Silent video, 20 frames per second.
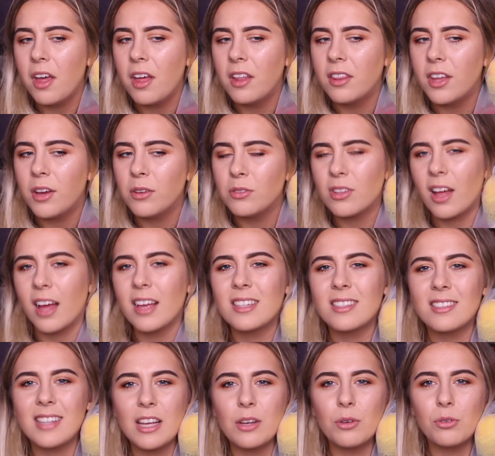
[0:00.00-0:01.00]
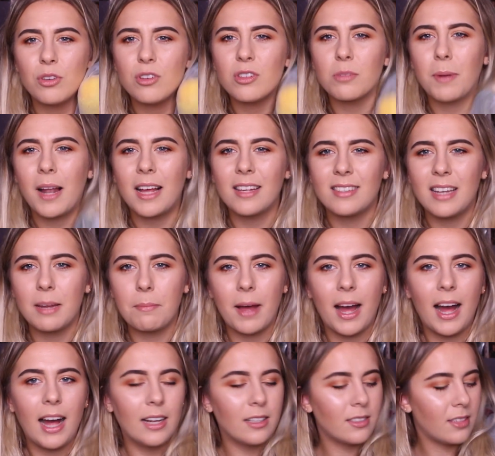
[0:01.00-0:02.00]
those like single-use plastic
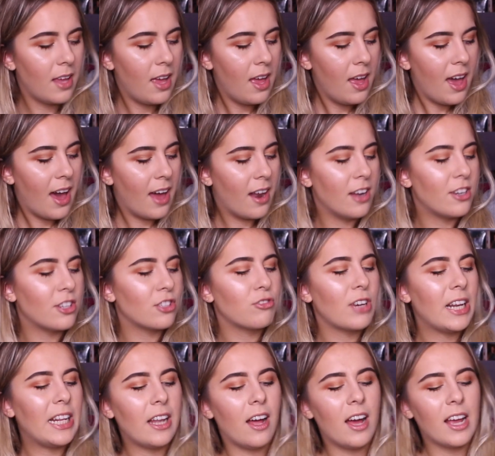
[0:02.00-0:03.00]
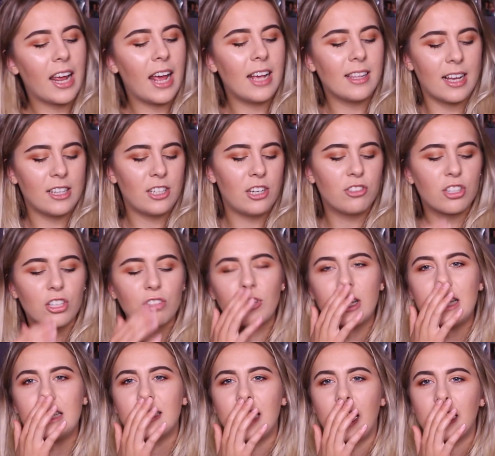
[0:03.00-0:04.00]
bags, and I just really like it. It's actually just
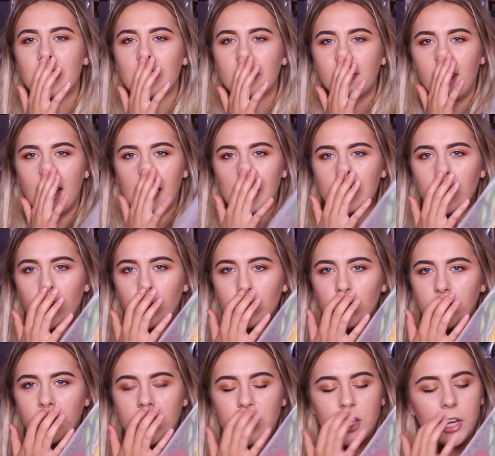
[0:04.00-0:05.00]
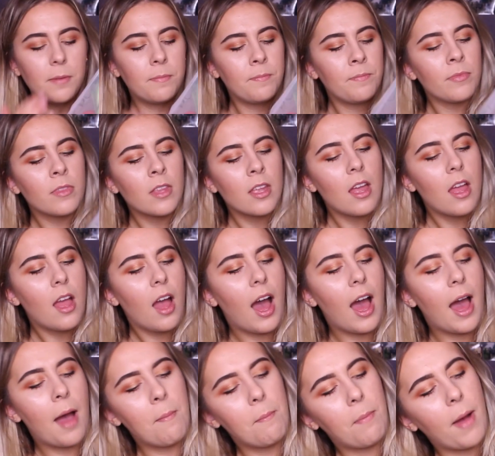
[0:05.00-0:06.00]
really satisfying to hold your veg in.
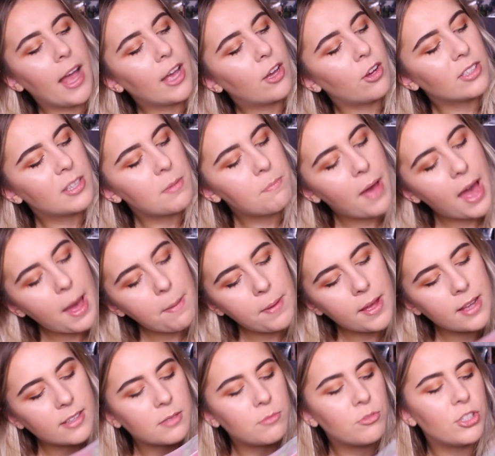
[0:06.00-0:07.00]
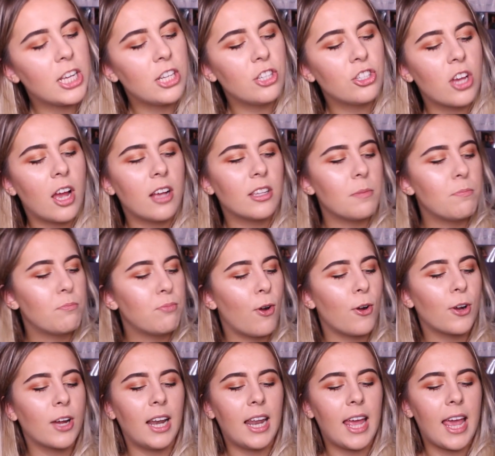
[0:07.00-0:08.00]
But I got some peppers, some ginger, some
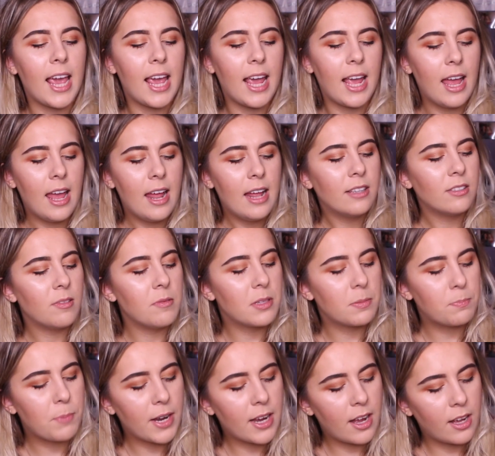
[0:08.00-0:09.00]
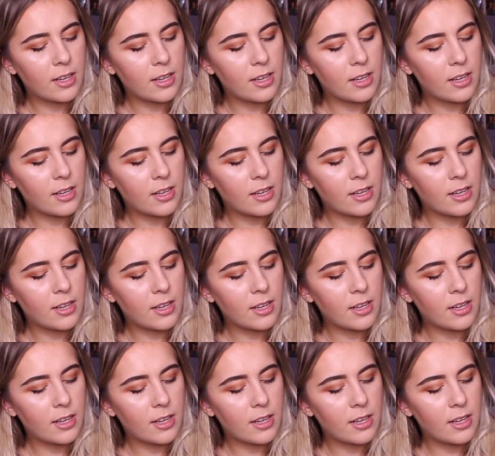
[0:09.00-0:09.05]
broccoli, some spring